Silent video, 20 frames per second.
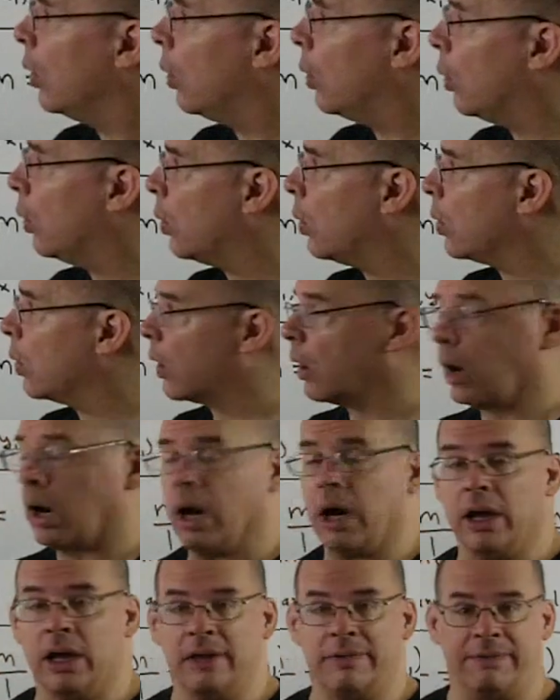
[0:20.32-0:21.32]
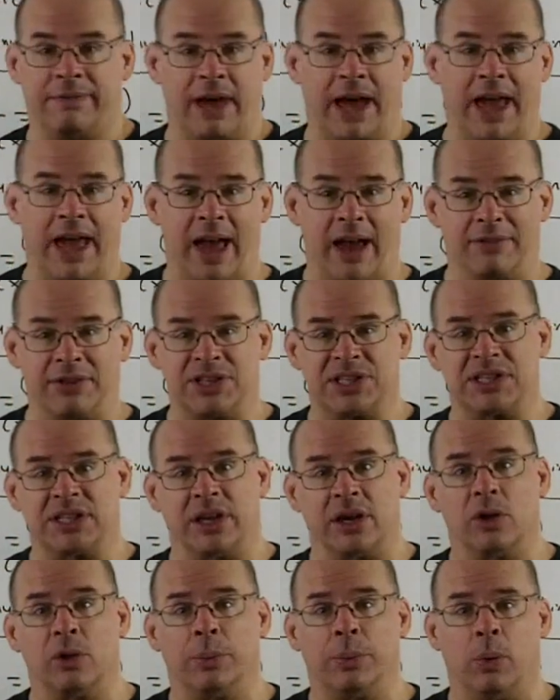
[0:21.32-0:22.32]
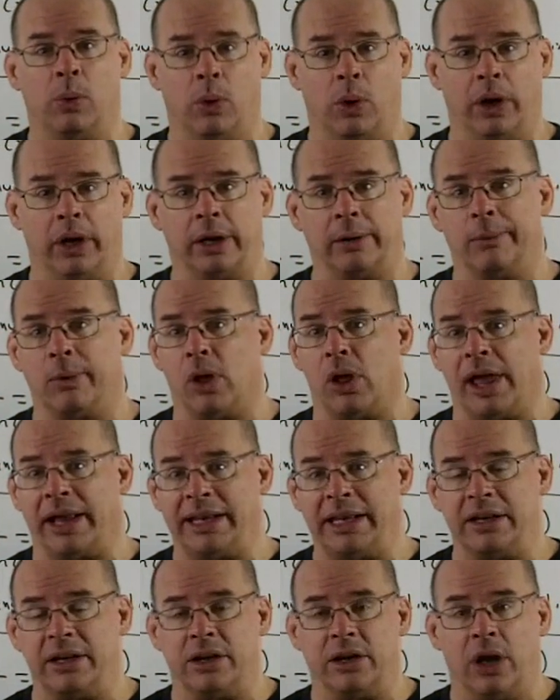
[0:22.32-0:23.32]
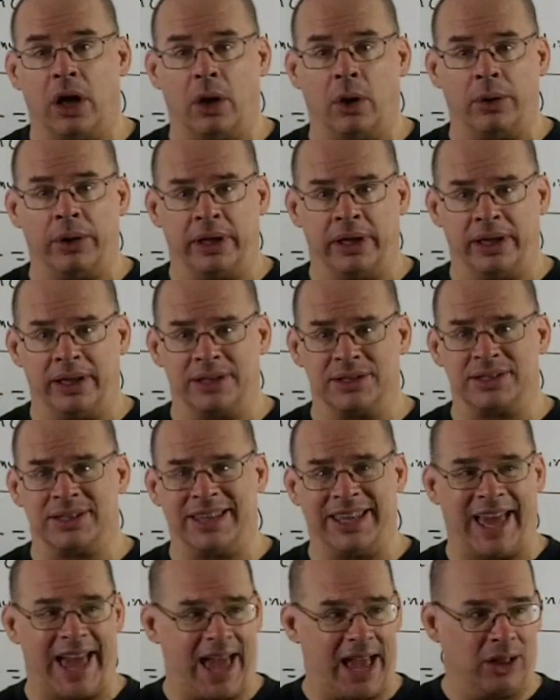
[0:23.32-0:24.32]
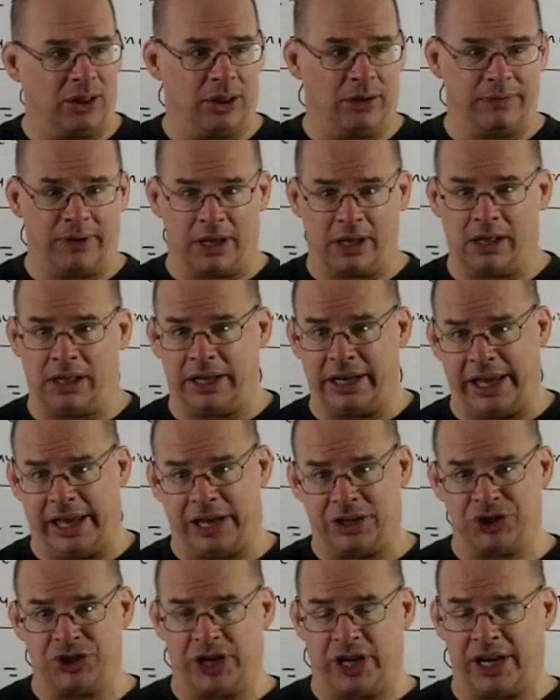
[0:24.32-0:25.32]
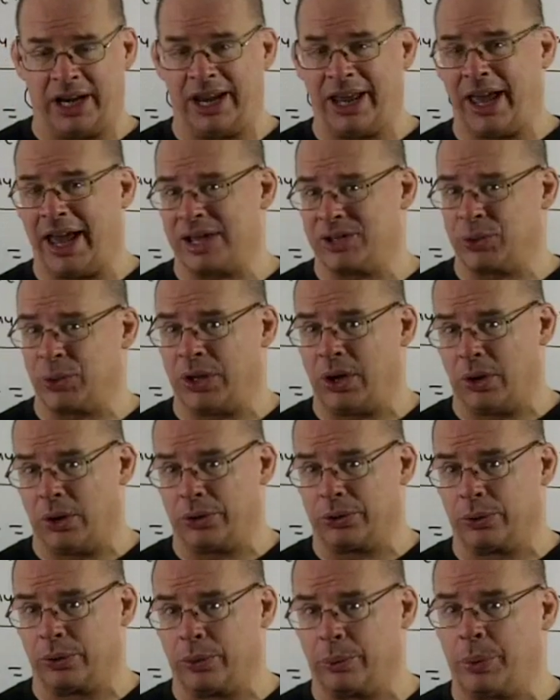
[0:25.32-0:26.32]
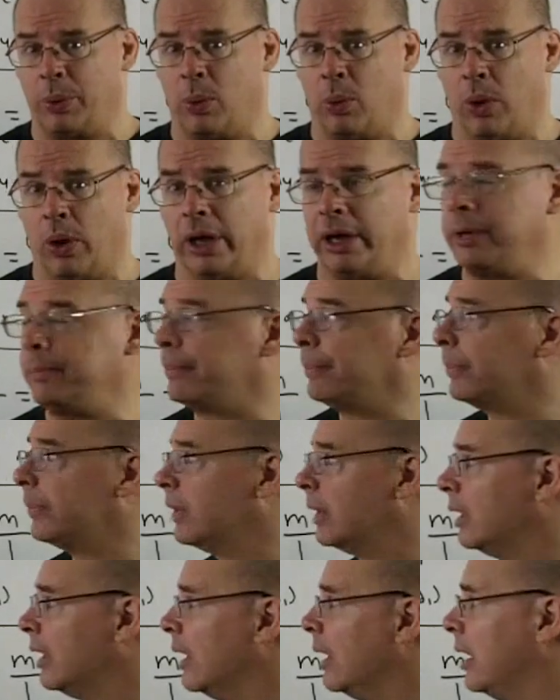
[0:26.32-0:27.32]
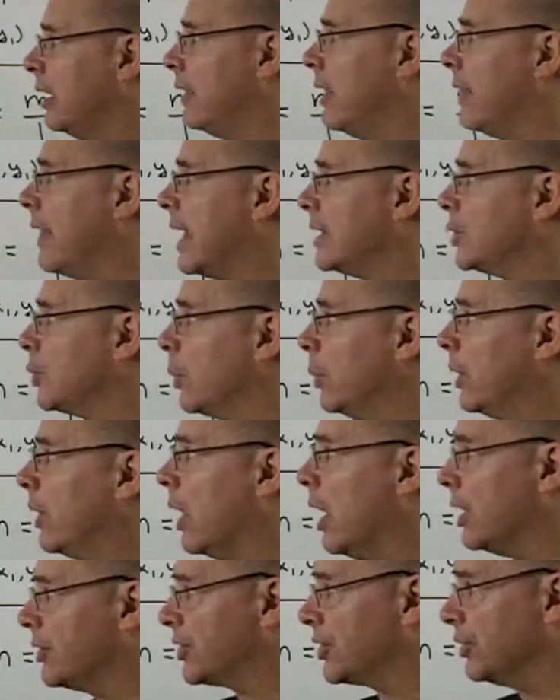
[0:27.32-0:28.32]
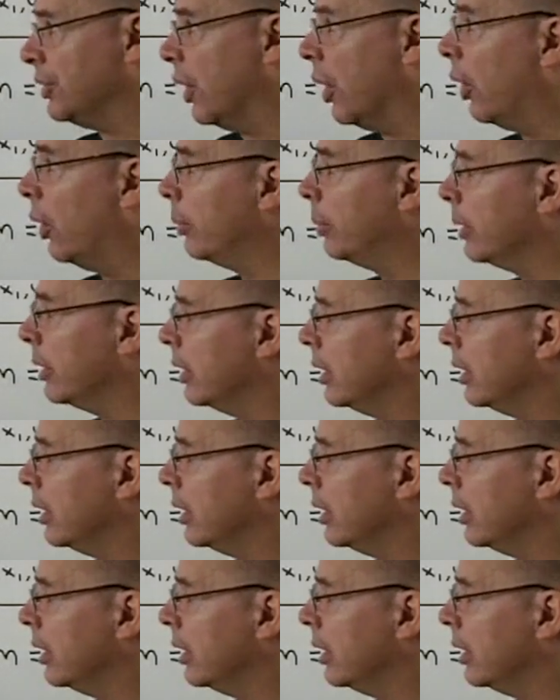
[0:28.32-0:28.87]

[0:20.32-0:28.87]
or if I have a single point, all I need to know is the angle of inclination as we go through the point. And then that's what we call slope.